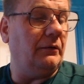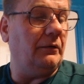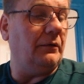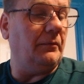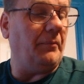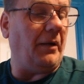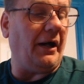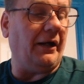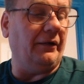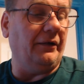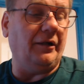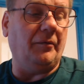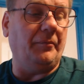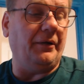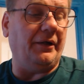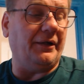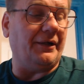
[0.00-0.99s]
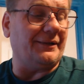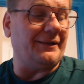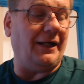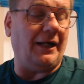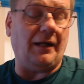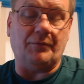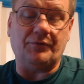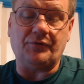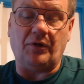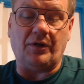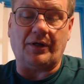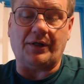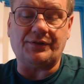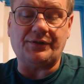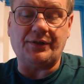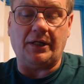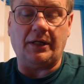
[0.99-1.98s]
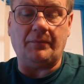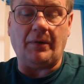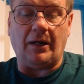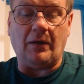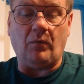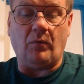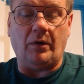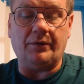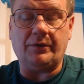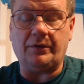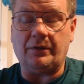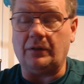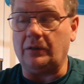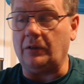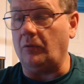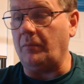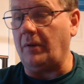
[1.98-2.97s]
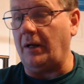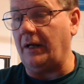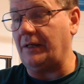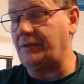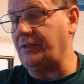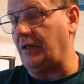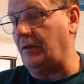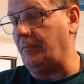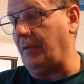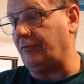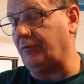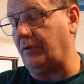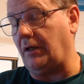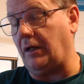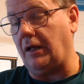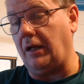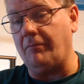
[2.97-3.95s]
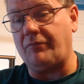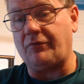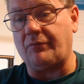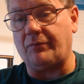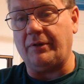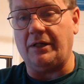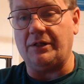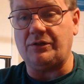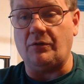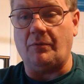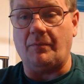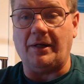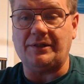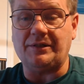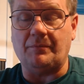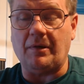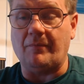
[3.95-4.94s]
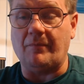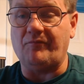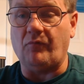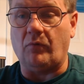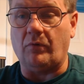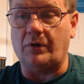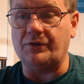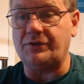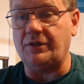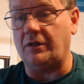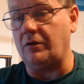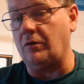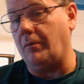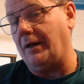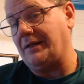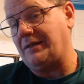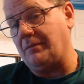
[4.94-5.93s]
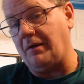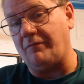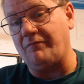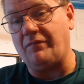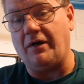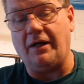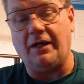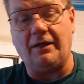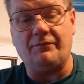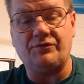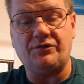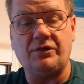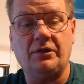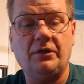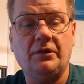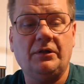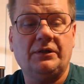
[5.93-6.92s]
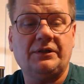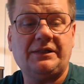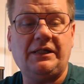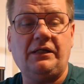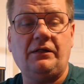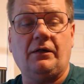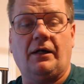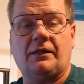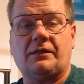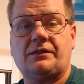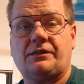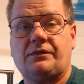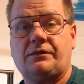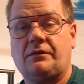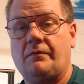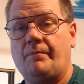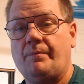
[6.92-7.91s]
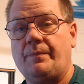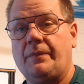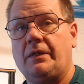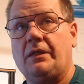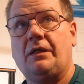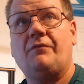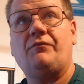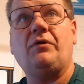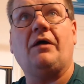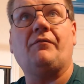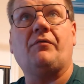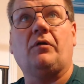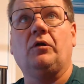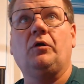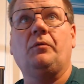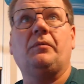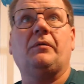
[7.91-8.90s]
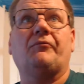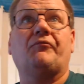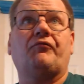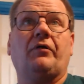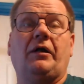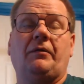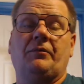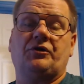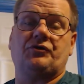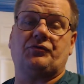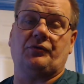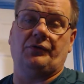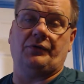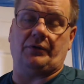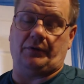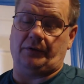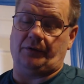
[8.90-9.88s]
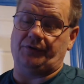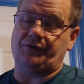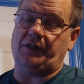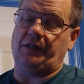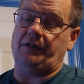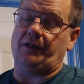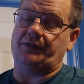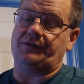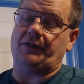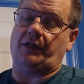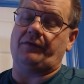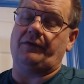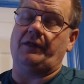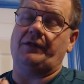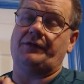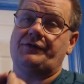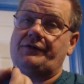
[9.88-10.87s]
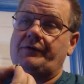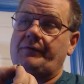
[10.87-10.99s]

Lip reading: buy a little bit at a time is all I can say. Buy one, you go buy a set of metric M3s, go buy some M4s, and then go buy some M5s. T-nuts. If you have an aluminum frame extruder, little T-nuts like this.